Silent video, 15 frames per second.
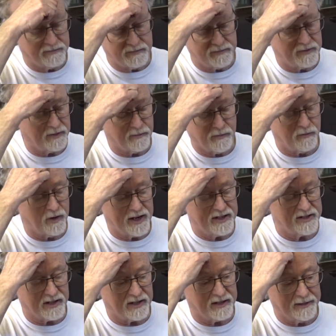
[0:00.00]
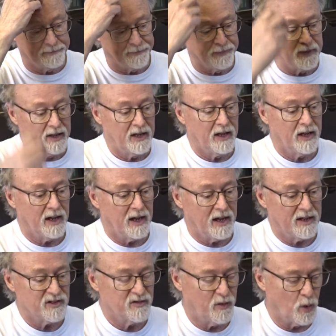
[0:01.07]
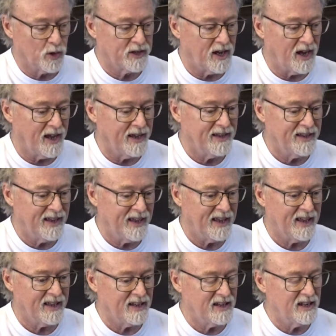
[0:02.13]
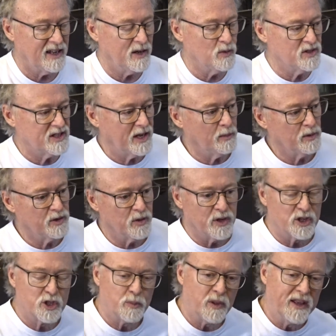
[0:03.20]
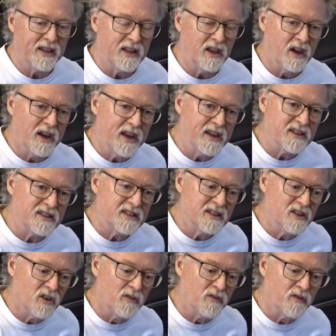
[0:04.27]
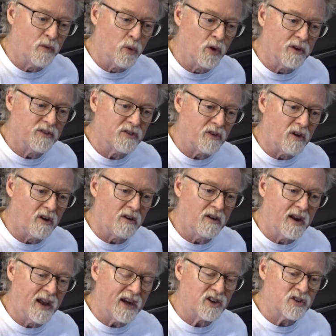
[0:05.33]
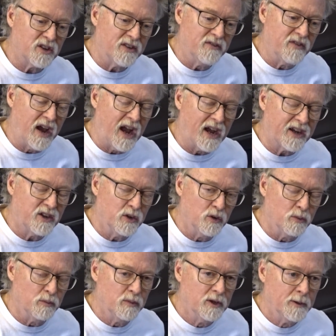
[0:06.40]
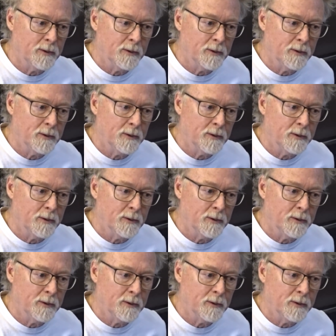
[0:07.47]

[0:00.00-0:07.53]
from racing, is Ford guy, and he was able to explain the IAC on Fords are actually vacuum